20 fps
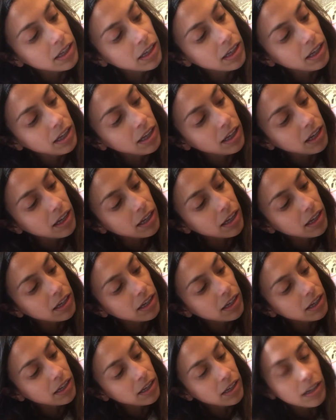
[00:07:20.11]
E.
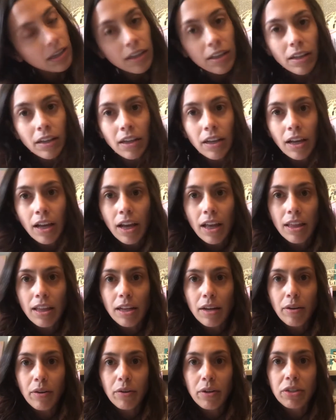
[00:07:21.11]
And then
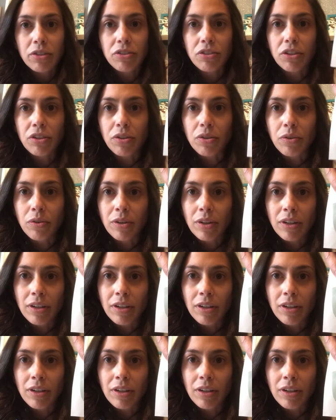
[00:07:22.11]
I'm going to,